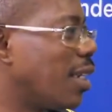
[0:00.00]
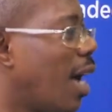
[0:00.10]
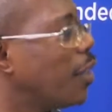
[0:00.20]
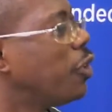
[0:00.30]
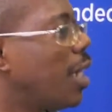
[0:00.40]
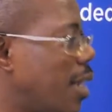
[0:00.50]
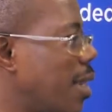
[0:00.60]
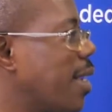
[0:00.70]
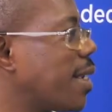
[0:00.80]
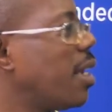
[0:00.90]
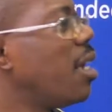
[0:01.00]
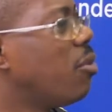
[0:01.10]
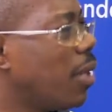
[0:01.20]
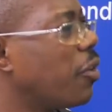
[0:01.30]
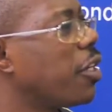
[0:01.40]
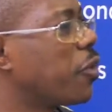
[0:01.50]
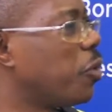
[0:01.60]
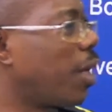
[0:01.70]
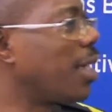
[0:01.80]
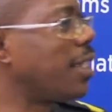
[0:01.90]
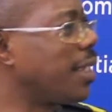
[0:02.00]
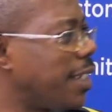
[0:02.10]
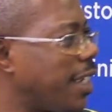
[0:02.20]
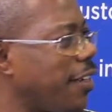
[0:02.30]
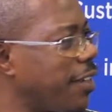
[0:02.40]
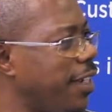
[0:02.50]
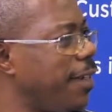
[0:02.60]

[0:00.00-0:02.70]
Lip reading: And those are the things we are going to look at in details.